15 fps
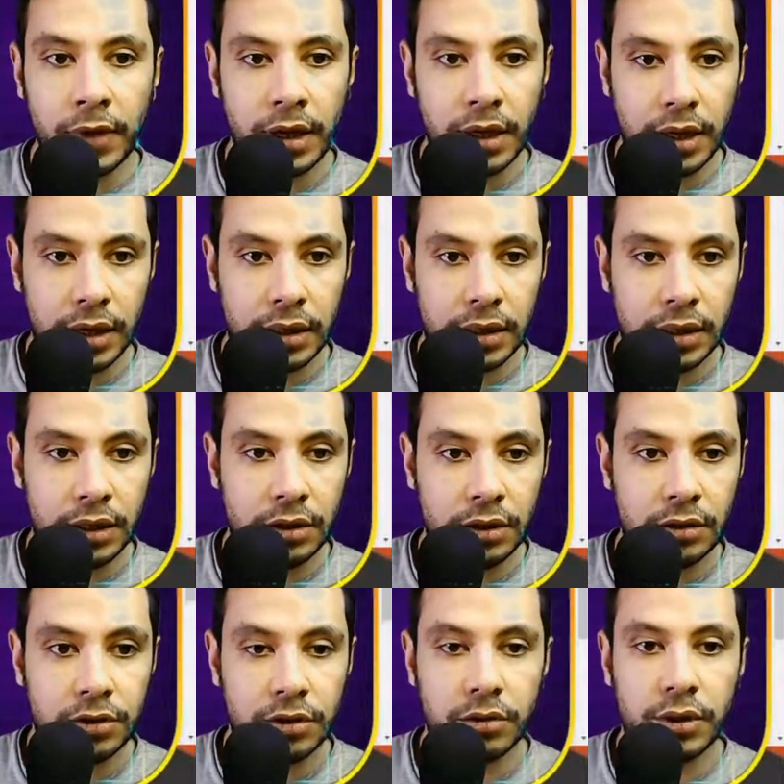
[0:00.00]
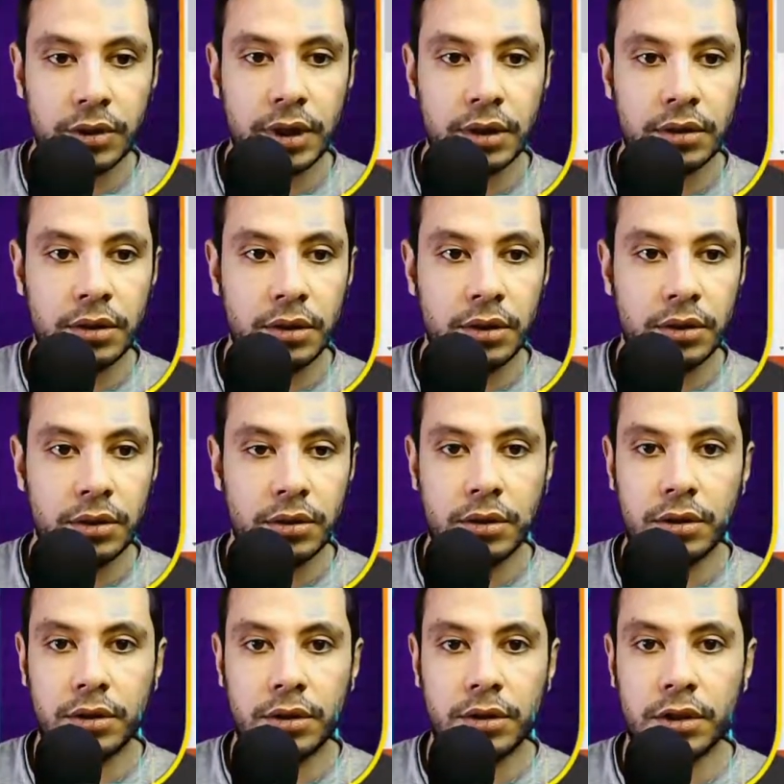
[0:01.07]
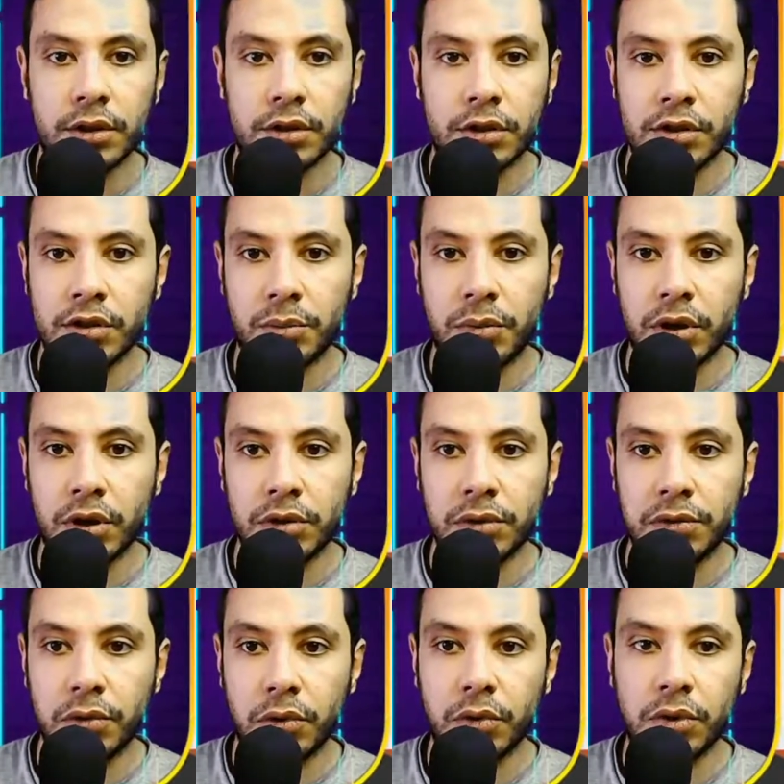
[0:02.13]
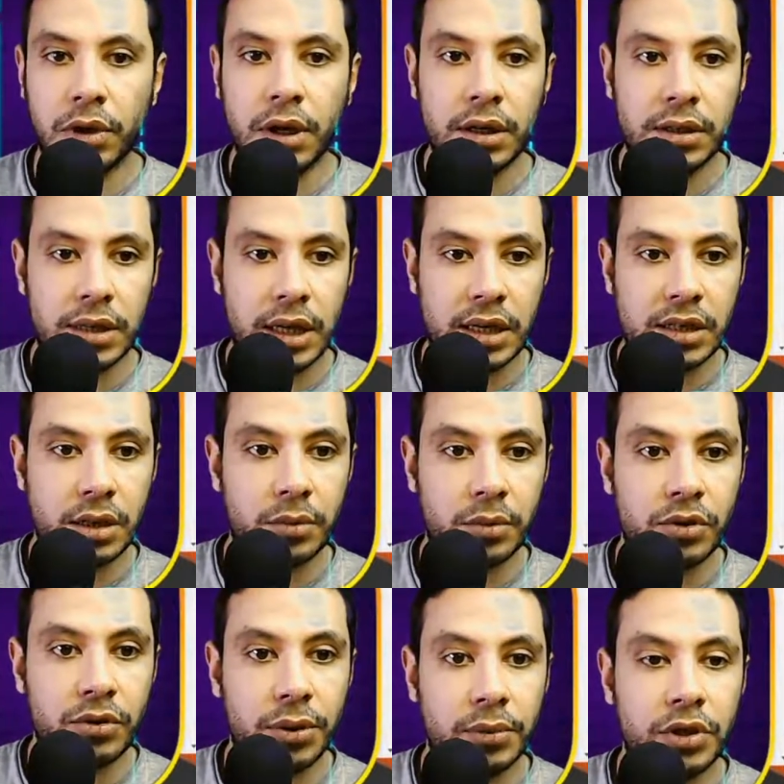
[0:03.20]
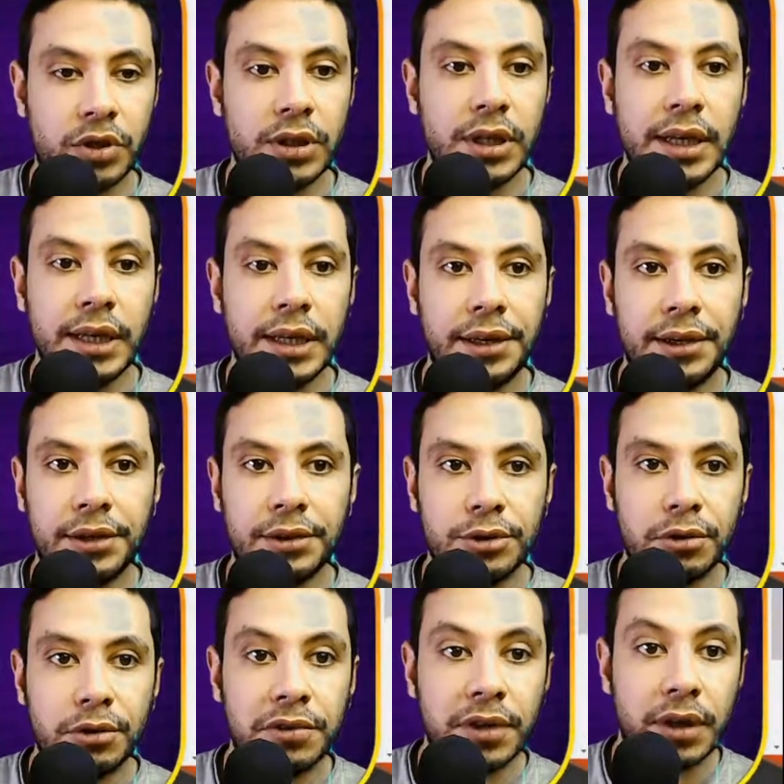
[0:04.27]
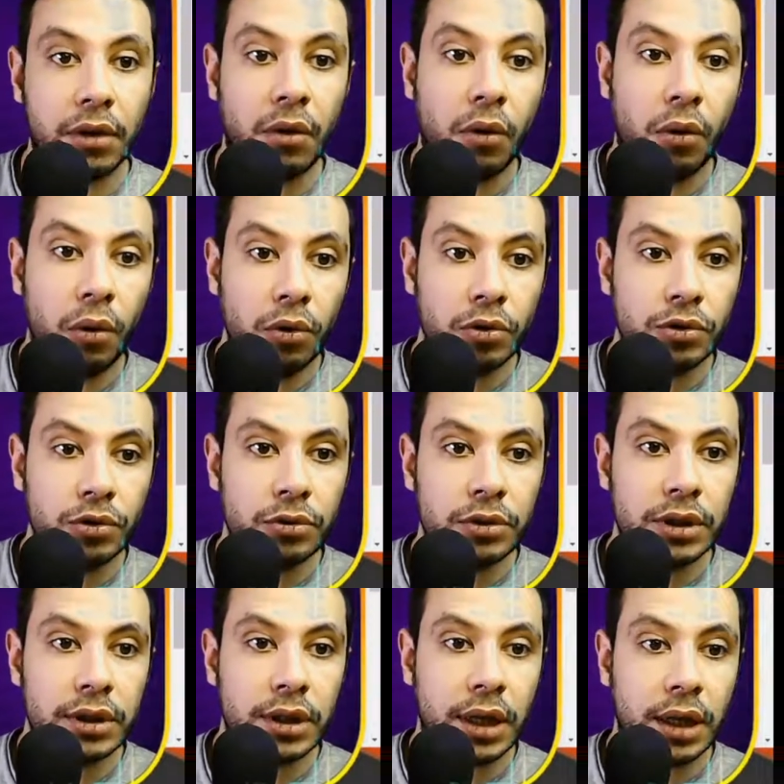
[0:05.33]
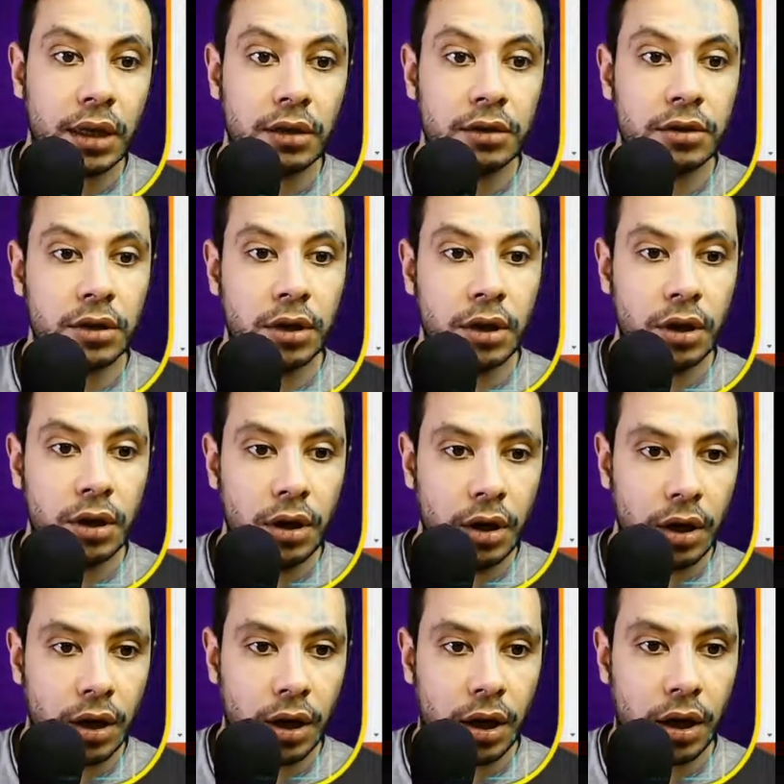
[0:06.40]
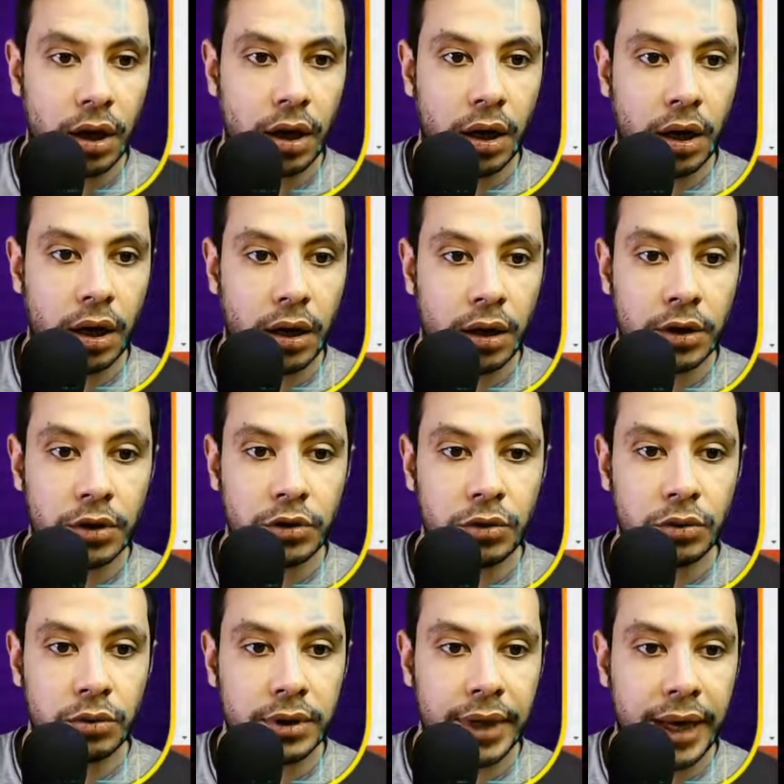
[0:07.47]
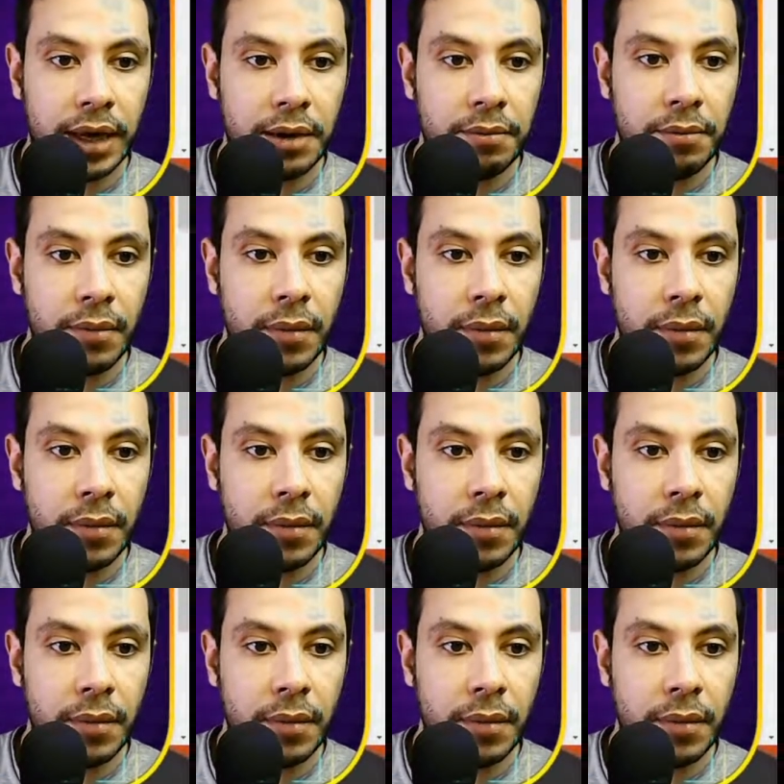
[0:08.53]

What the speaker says: and here you get, this is a part for the subscription. Here you fill all your details, your name,